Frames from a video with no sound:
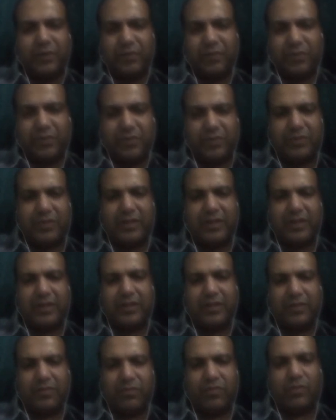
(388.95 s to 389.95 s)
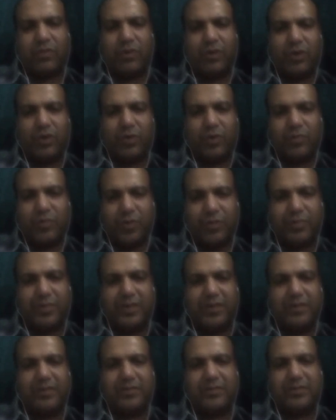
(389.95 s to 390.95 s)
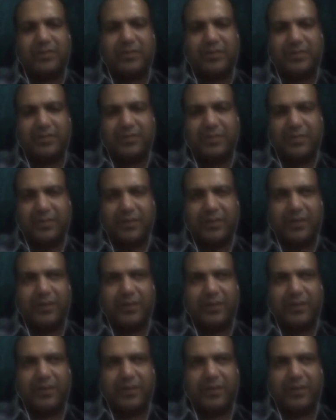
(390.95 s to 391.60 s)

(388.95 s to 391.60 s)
which were written for automobiles, and